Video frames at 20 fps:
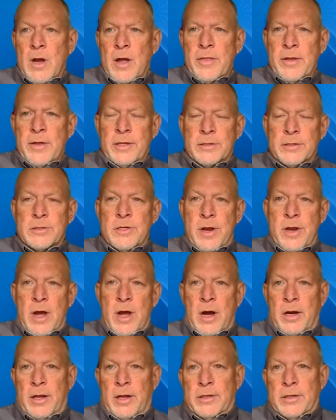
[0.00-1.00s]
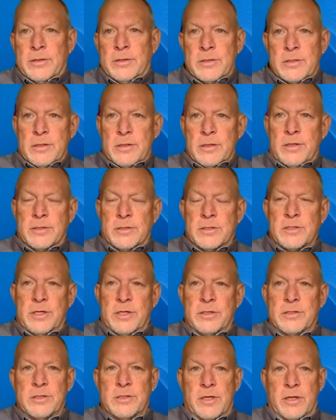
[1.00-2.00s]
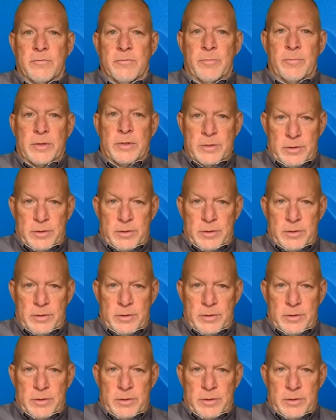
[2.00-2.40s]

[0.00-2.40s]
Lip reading: not that it's not as sensitive,